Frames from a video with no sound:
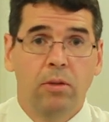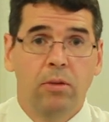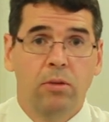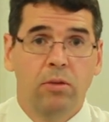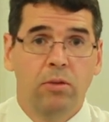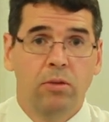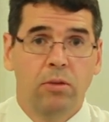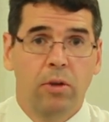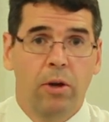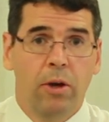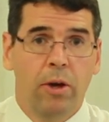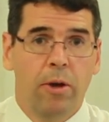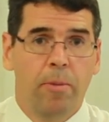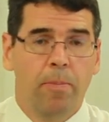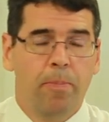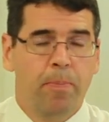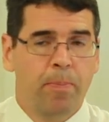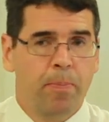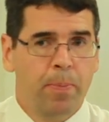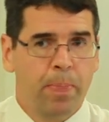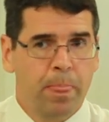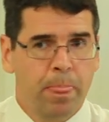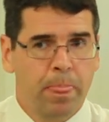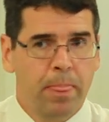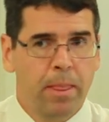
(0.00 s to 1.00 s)
So
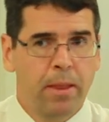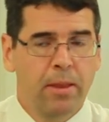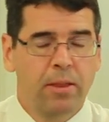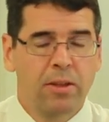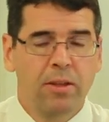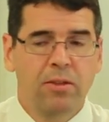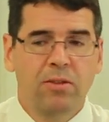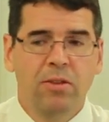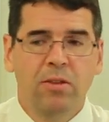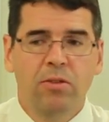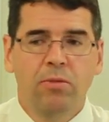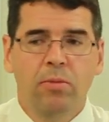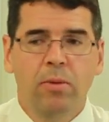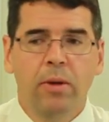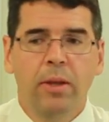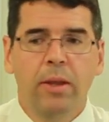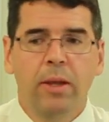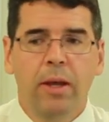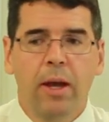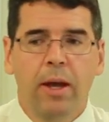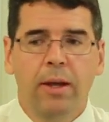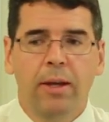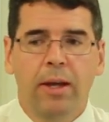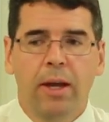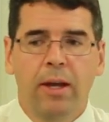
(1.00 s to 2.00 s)
this is
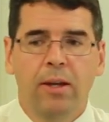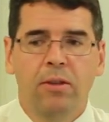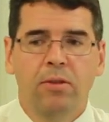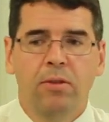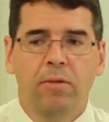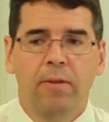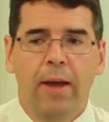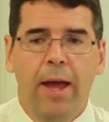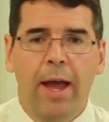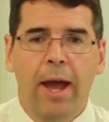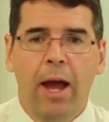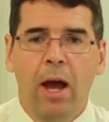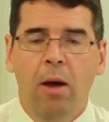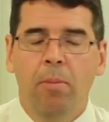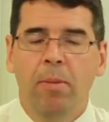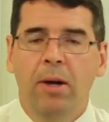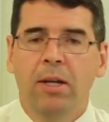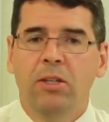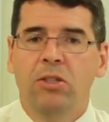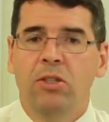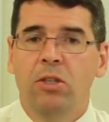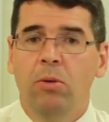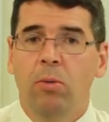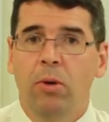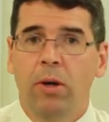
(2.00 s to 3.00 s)
really a case of how
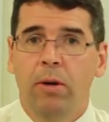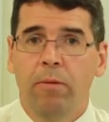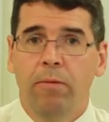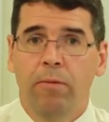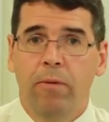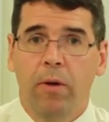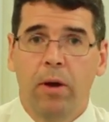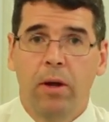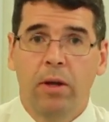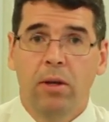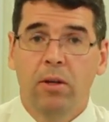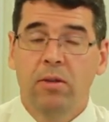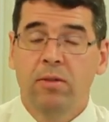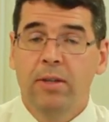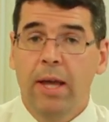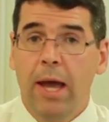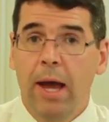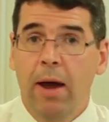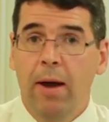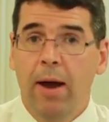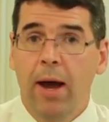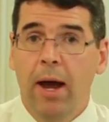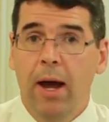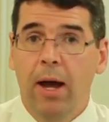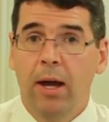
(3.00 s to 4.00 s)
much you want to focus,
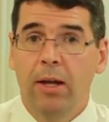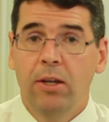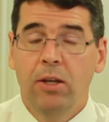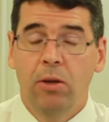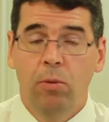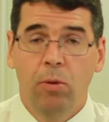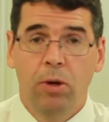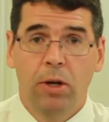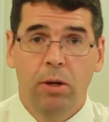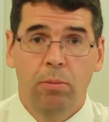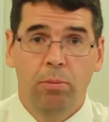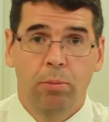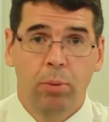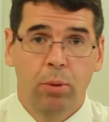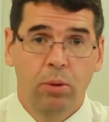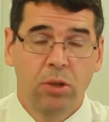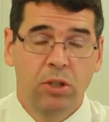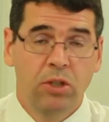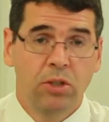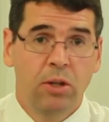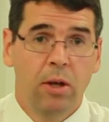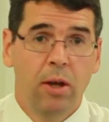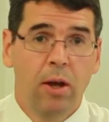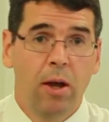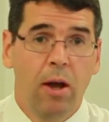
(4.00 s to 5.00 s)
how hard you want to
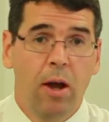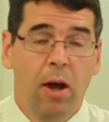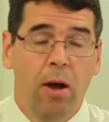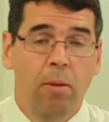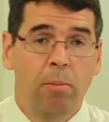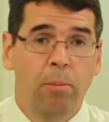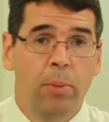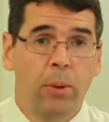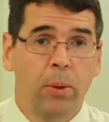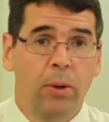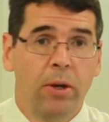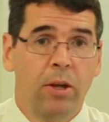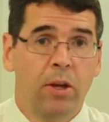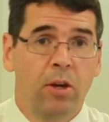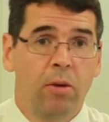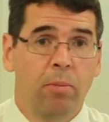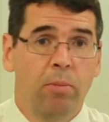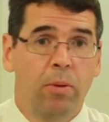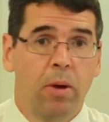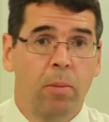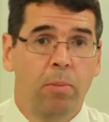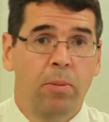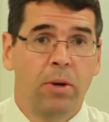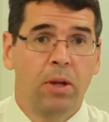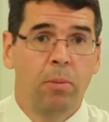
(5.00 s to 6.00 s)
push on building your
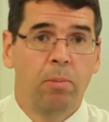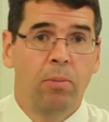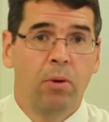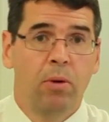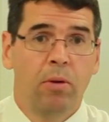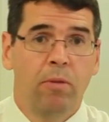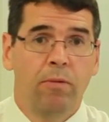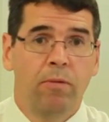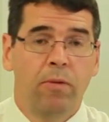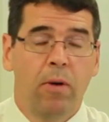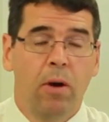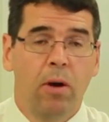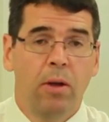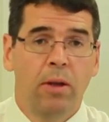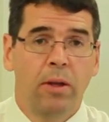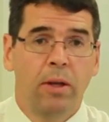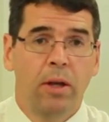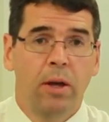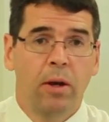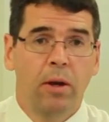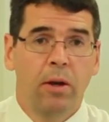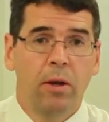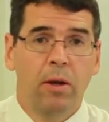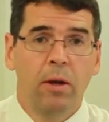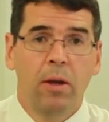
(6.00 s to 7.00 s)
property
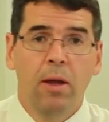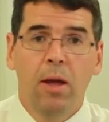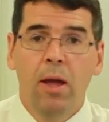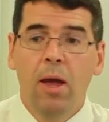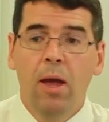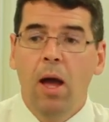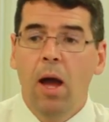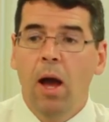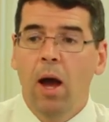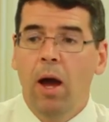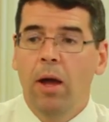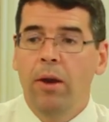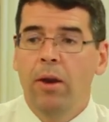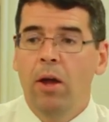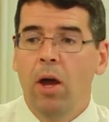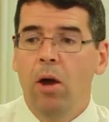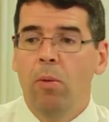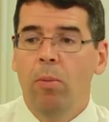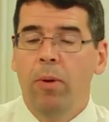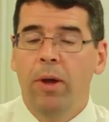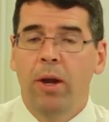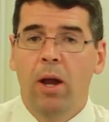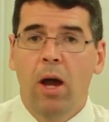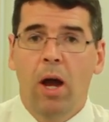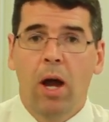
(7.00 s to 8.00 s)
portfolio. I know
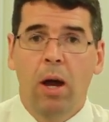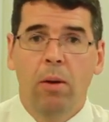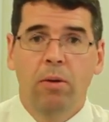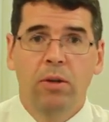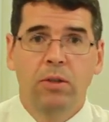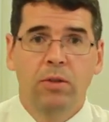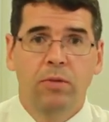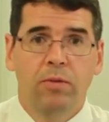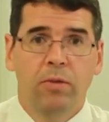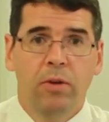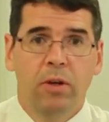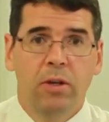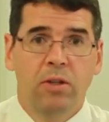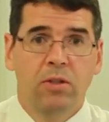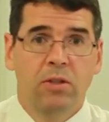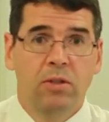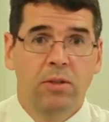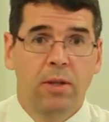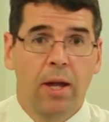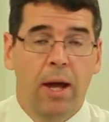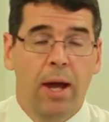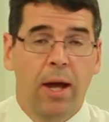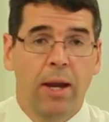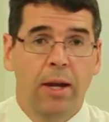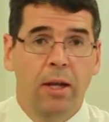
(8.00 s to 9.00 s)
when I was first
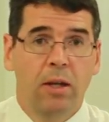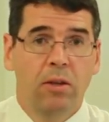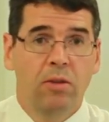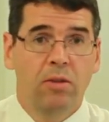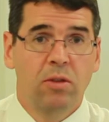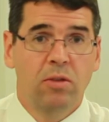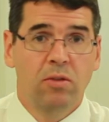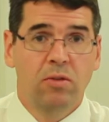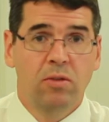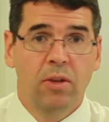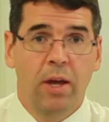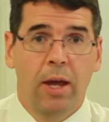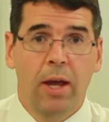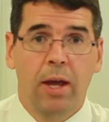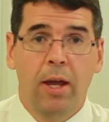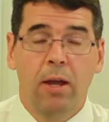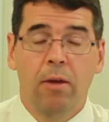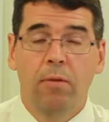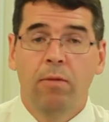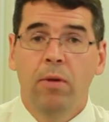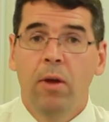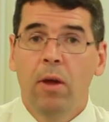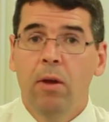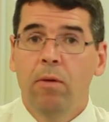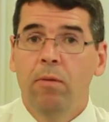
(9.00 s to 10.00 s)
starting to
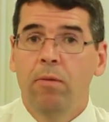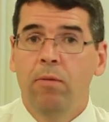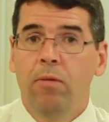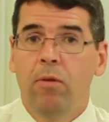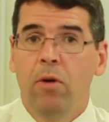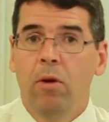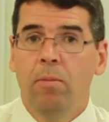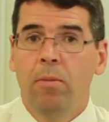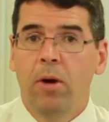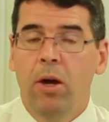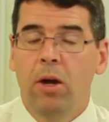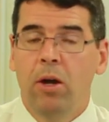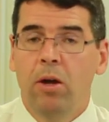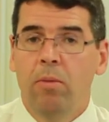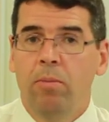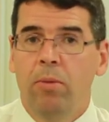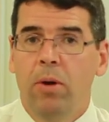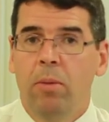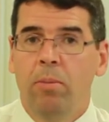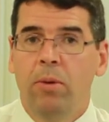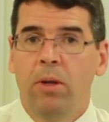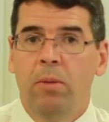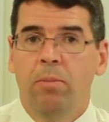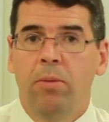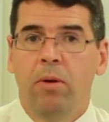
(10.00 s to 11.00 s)
save for my own
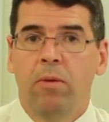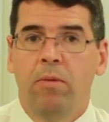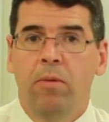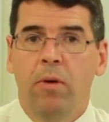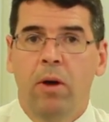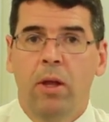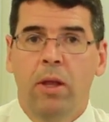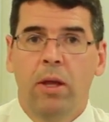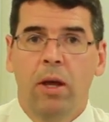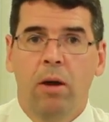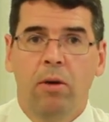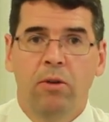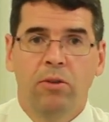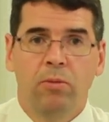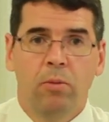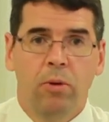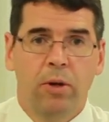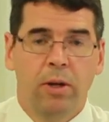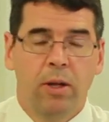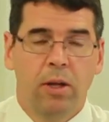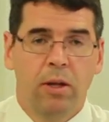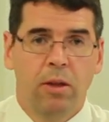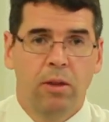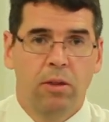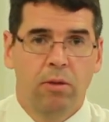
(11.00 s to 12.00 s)
property portfolio, I was
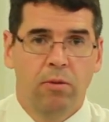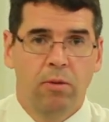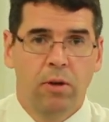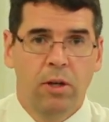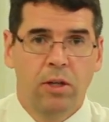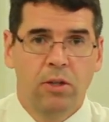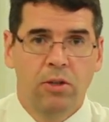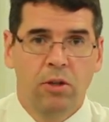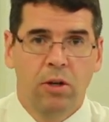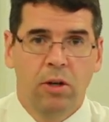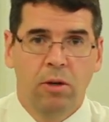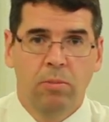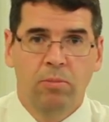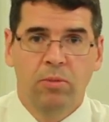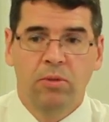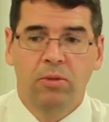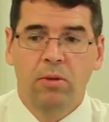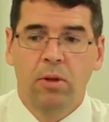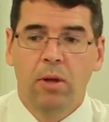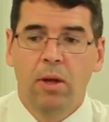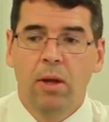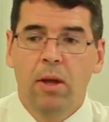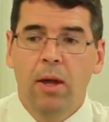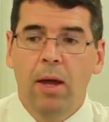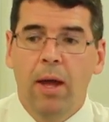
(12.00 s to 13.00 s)
working 3 jobs,
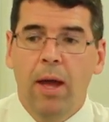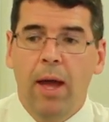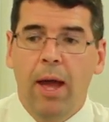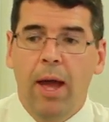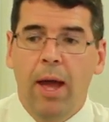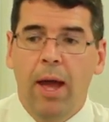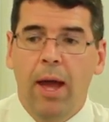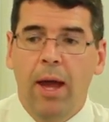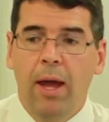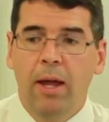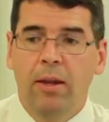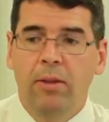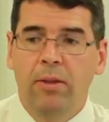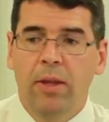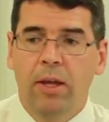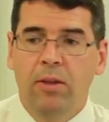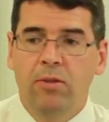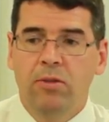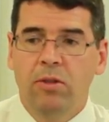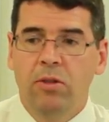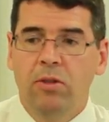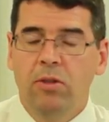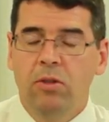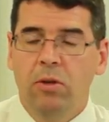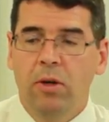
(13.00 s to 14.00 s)
and
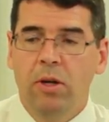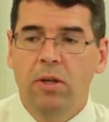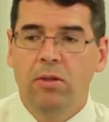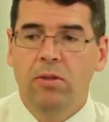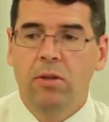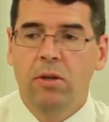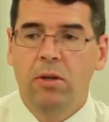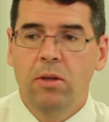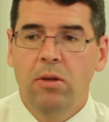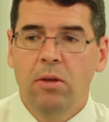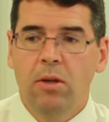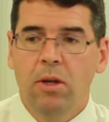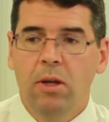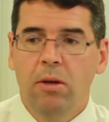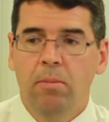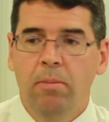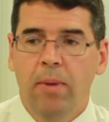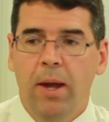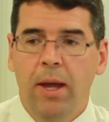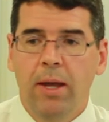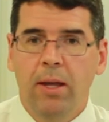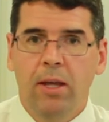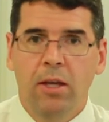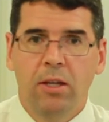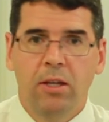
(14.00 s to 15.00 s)
that's a choice that you can
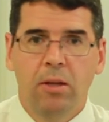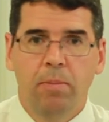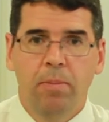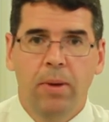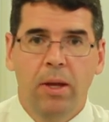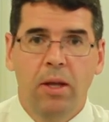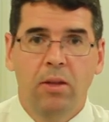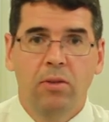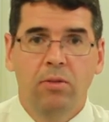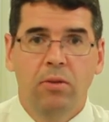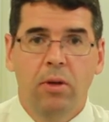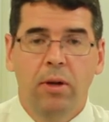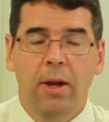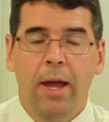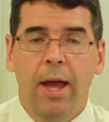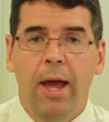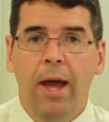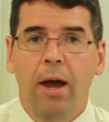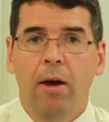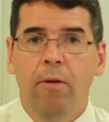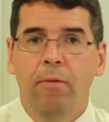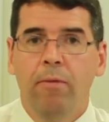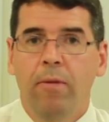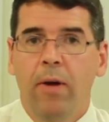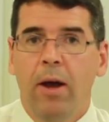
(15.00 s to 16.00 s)
make. It depends on
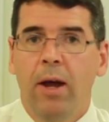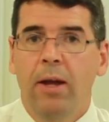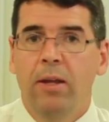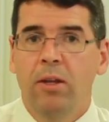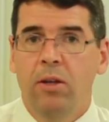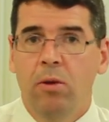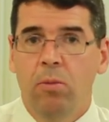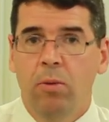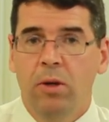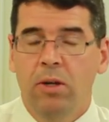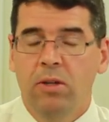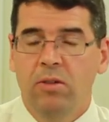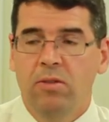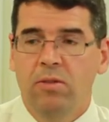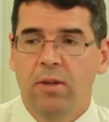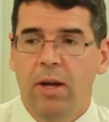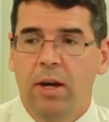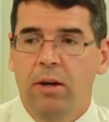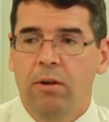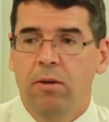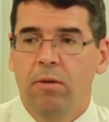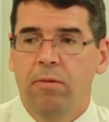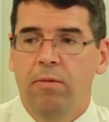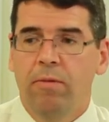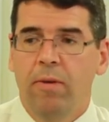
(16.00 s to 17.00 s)
how far you want to
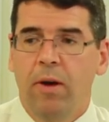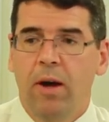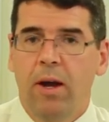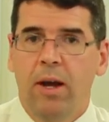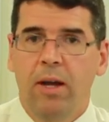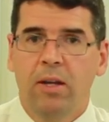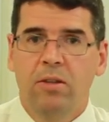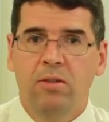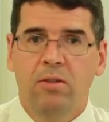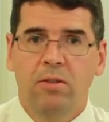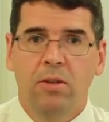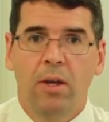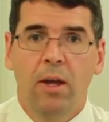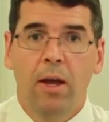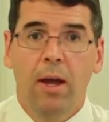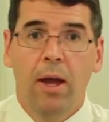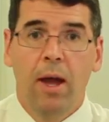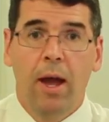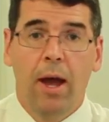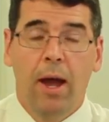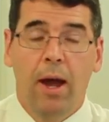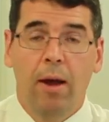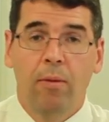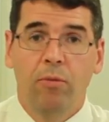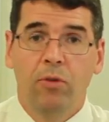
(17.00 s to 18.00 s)
sacrifice
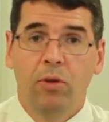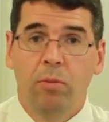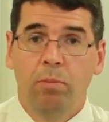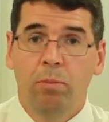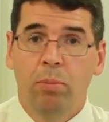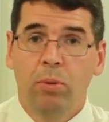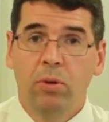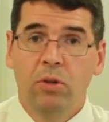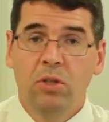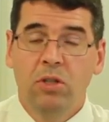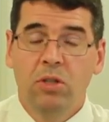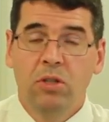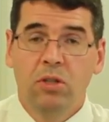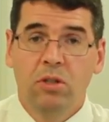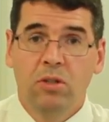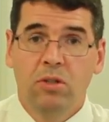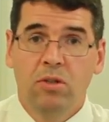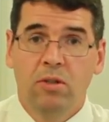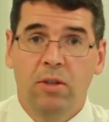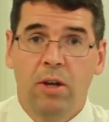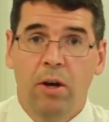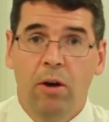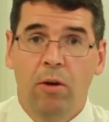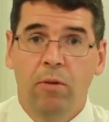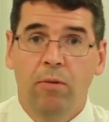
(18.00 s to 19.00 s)
to push
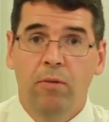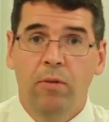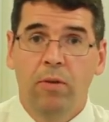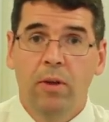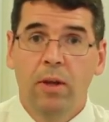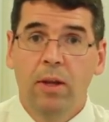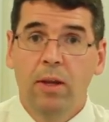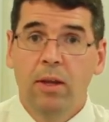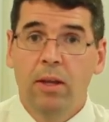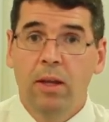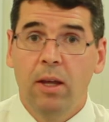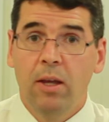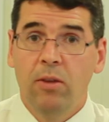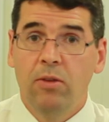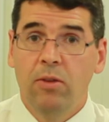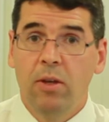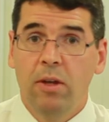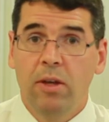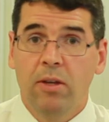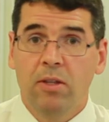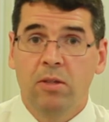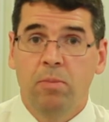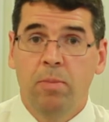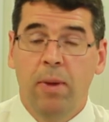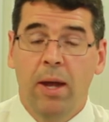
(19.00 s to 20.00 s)
yourself into
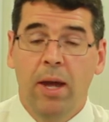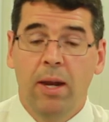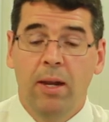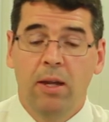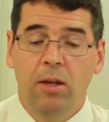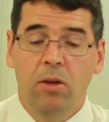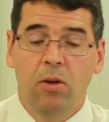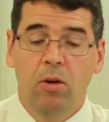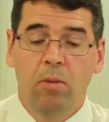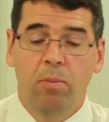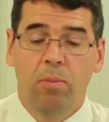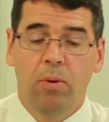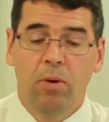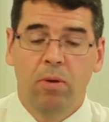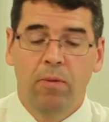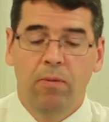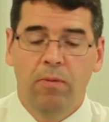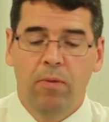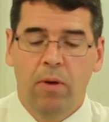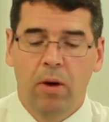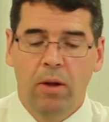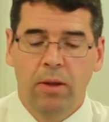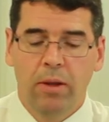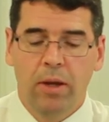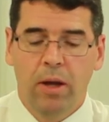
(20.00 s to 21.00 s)
expanding your
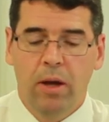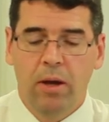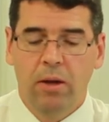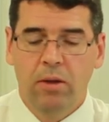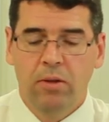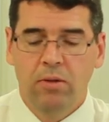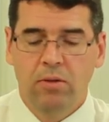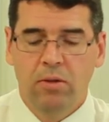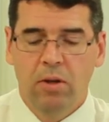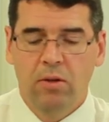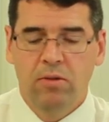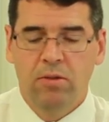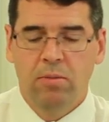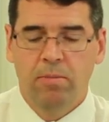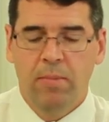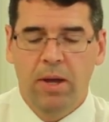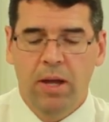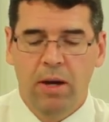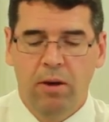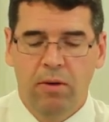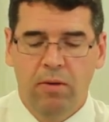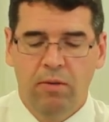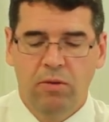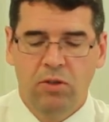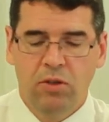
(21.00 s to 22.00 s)
portfolio. So it's a
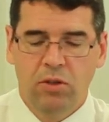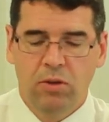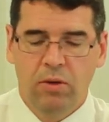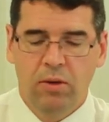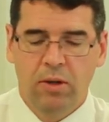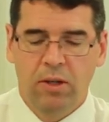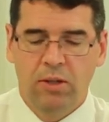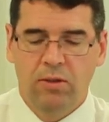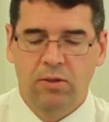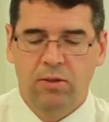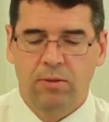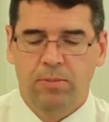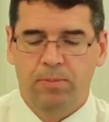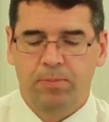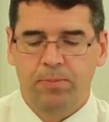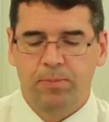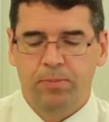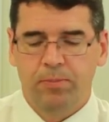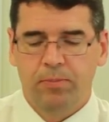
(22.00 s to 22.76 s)
matter of choice.